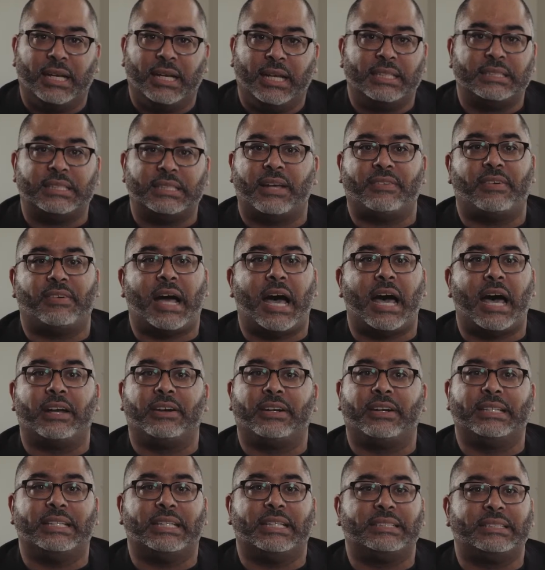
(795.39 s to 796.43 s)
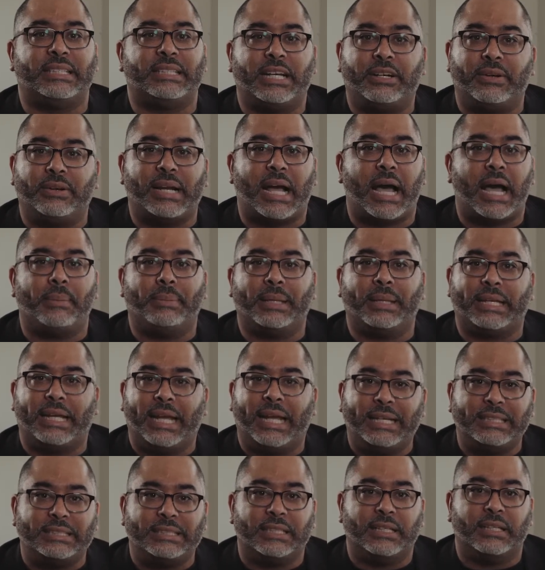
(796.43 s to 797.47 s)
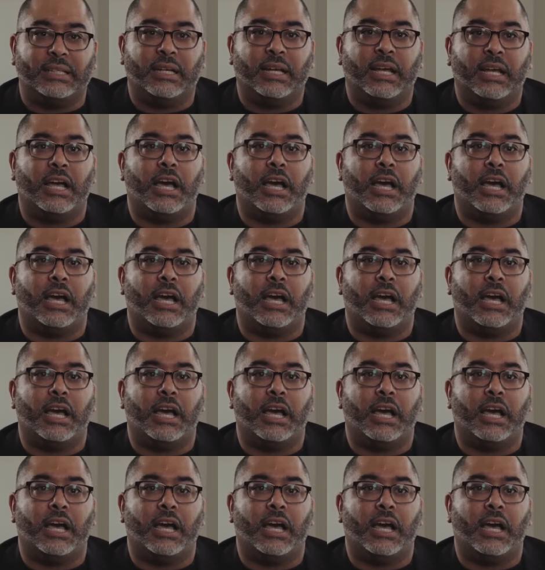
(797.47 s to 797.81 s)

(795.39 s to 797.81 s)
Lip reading: Instead of honoring the sacred obligation,